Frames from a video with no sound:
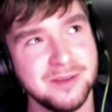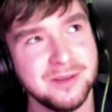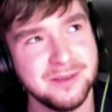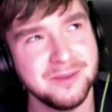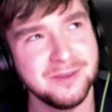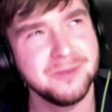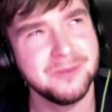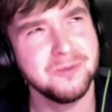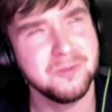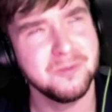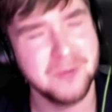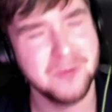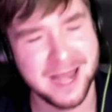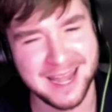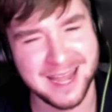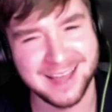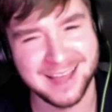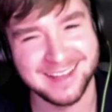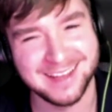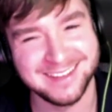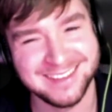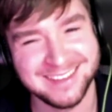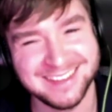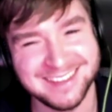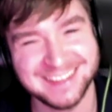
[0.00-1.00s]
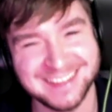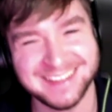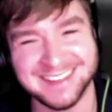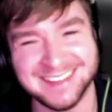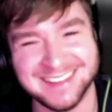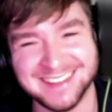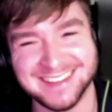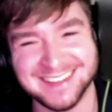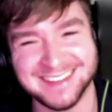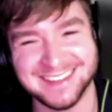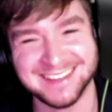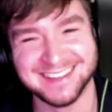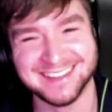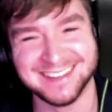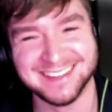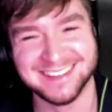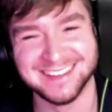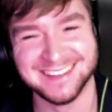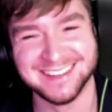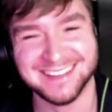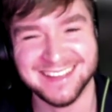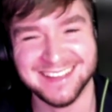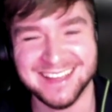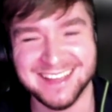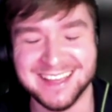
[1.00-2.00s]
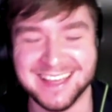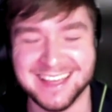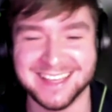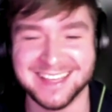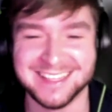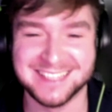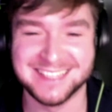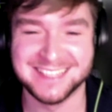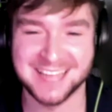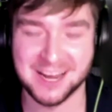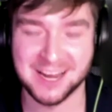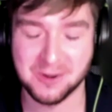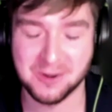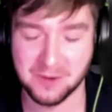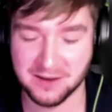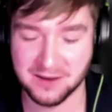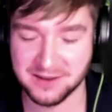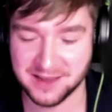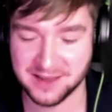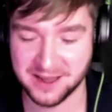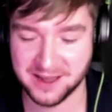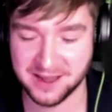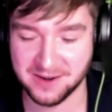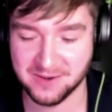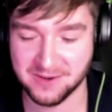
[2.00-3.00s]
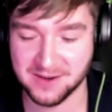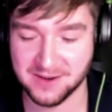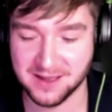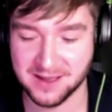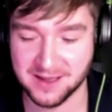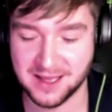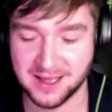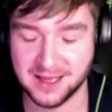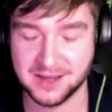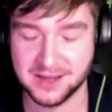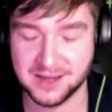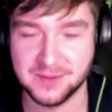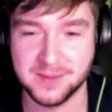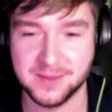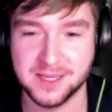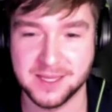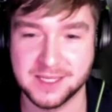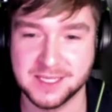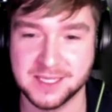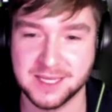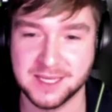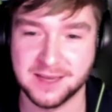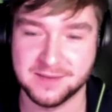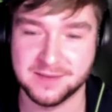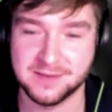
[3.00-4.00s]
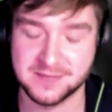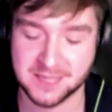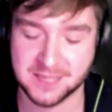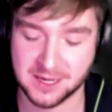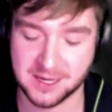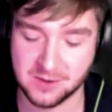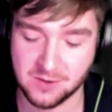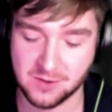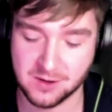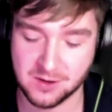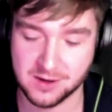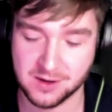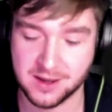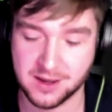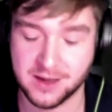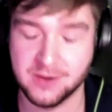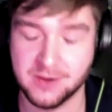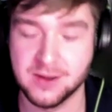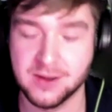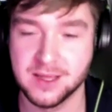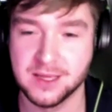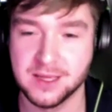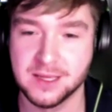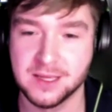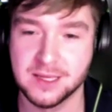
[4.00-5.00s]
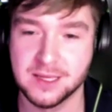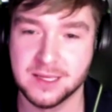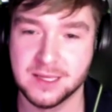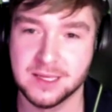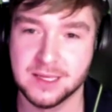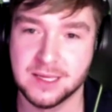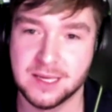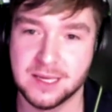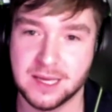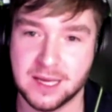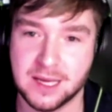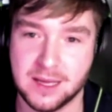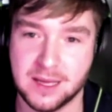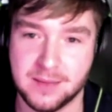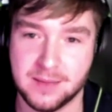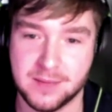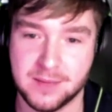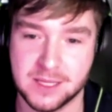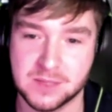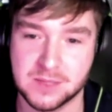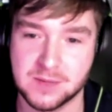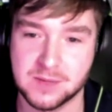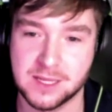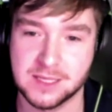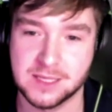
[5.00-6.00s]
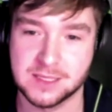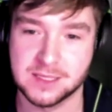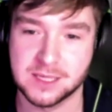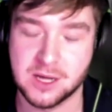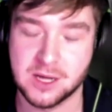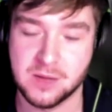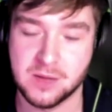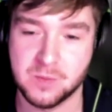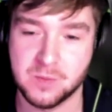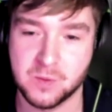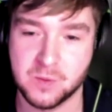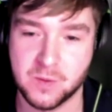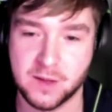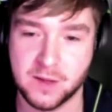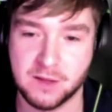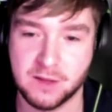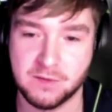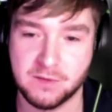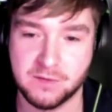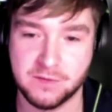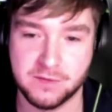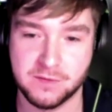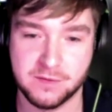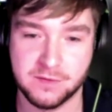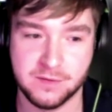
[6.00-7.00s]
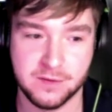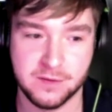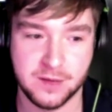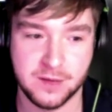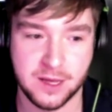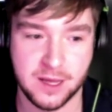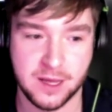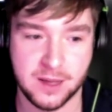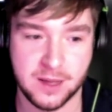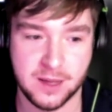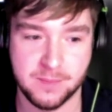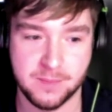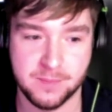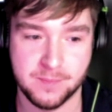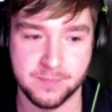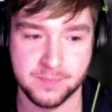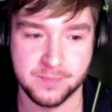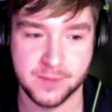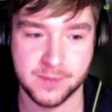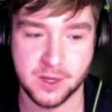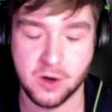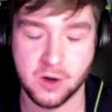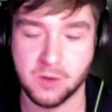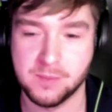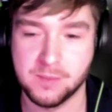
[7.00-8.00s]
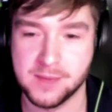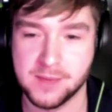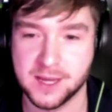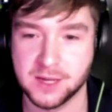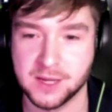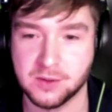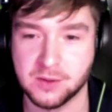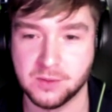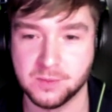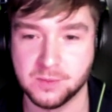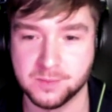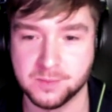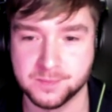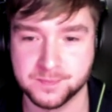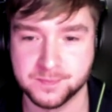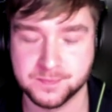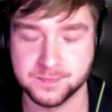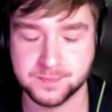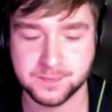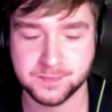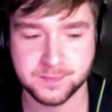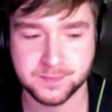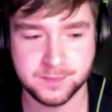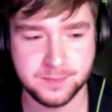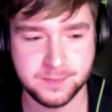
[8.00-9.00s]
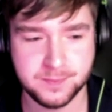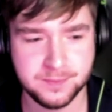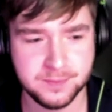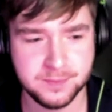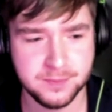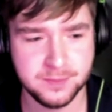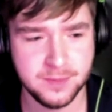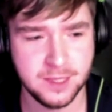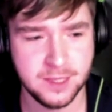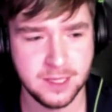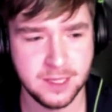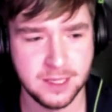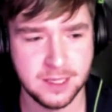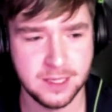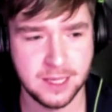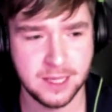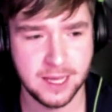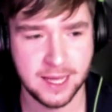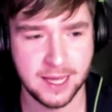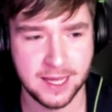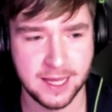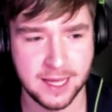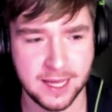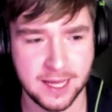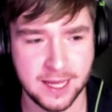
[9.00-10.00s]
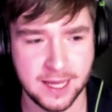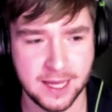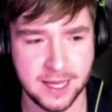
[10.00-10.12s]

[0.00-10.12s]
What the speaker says: winner in taekwondo, WTF taekwondo, as well as a Commonwealth gold medal. And